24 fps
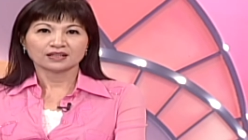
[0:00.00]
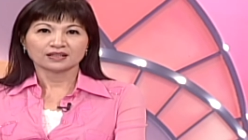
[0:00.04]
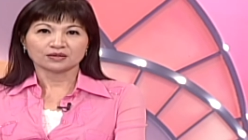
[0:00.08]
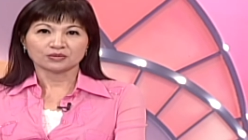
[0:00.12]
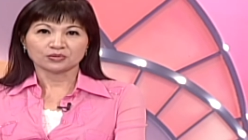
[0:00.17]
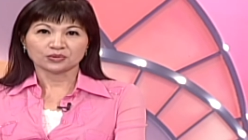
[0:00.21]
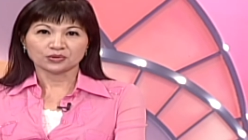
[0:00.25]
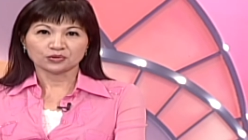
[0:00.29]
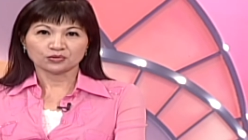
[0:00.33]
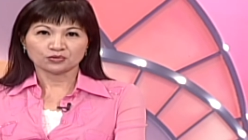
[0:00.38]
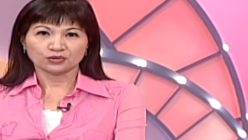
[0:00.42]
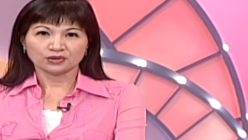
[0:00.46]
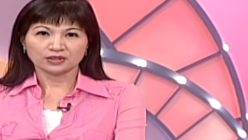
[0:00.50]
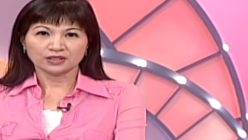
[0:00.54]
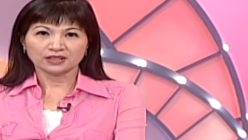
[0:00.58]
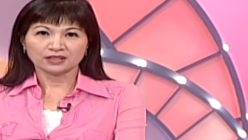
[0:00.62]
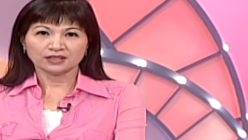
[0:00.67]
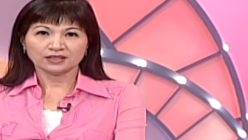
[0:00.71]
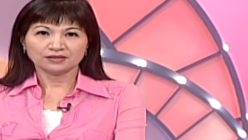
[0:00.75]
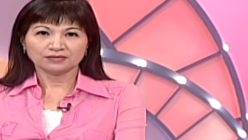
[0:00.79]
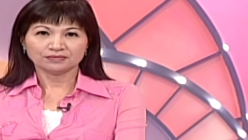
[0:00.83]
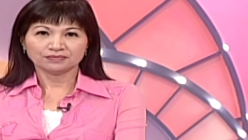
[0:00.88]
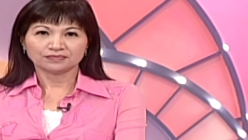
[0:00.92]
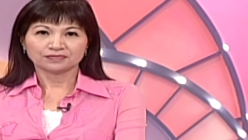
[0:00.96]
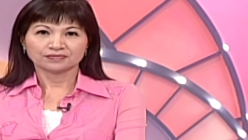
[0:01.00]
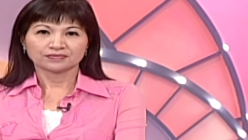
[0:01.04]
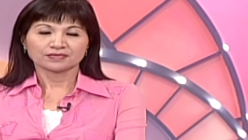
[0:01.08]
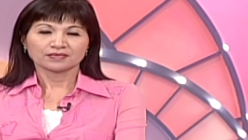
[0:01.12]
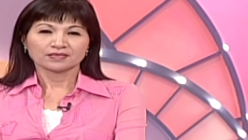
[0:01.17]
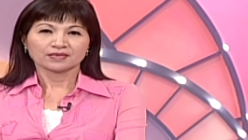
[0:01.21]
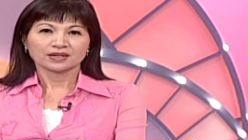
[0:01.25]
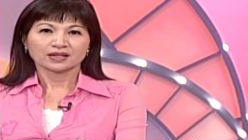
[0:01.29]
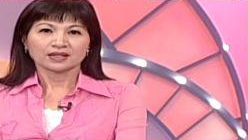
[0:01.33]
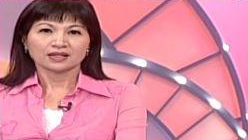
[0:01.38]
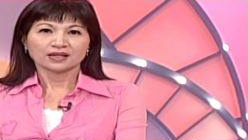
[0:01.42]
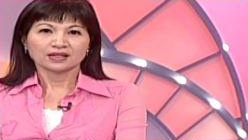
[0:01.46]
Number three,
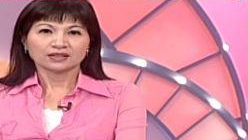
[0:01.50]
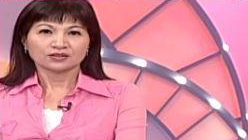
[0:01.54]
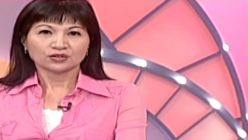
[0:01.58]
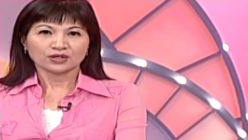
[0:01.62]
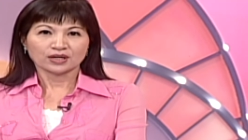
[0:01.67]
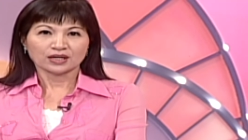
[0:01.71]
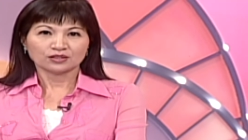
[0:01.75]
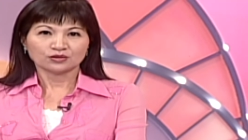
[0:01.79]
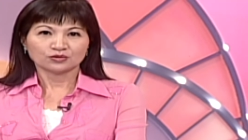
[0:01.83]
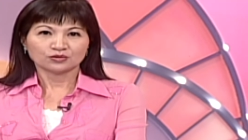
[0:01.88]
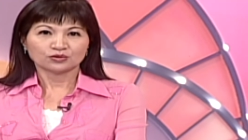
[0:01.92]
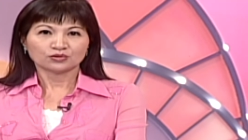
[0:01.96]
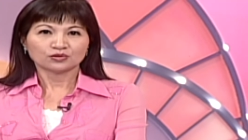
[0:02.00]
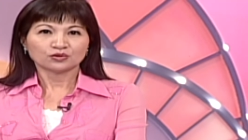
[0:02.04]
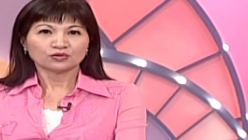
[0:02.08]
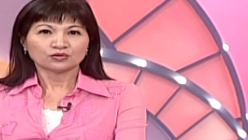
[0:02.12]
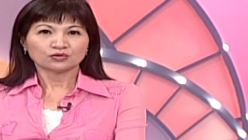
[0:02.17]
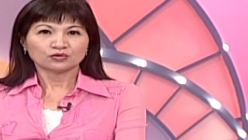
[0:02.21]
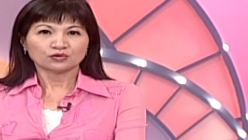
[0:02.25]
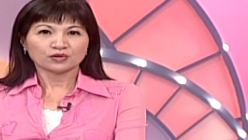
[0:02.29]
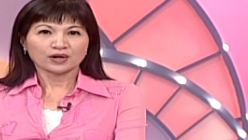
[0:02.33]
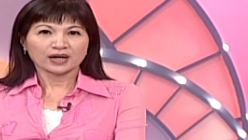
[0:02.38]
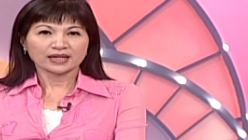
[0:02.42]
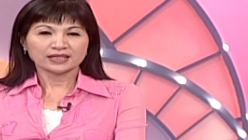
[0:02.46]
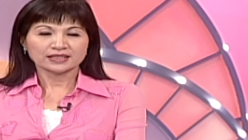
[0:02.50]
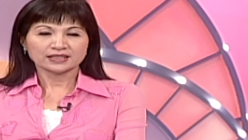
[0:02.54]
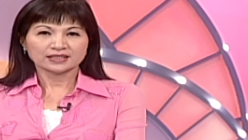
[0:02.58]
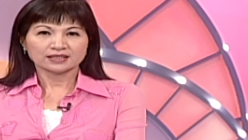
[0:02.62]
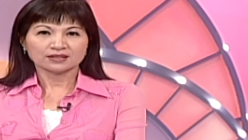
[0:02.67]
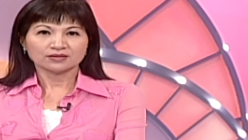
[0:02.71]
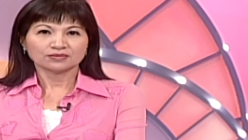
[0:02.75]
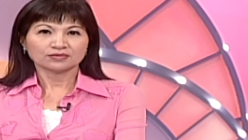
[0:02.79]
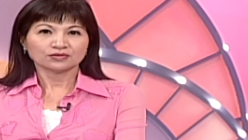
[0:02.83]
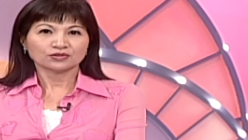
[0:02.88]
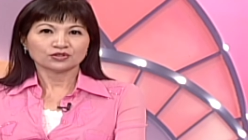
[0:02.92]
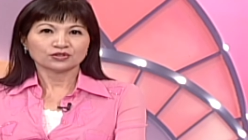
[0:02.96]
try to
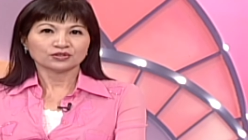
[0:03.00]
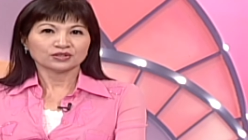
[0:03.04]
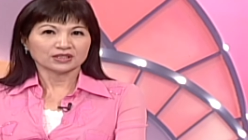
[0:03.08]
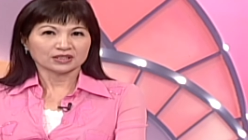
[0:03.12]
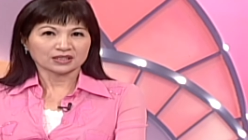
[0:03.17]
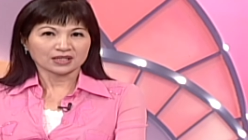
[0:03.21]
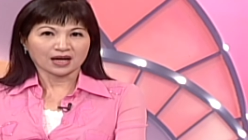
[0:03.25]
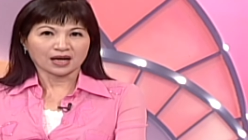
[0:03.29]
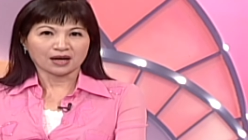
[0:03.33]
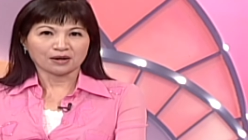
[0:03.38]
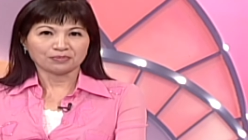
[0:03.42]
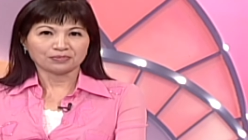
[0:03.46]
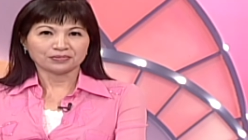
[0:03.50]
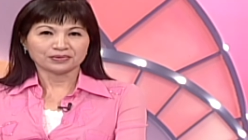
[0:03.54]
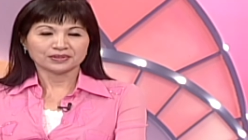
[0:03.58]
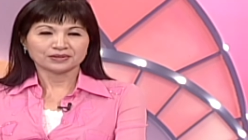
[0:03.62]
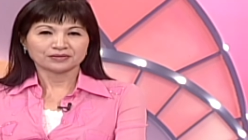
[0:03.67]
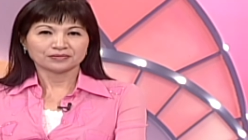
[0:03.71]
rise to the top.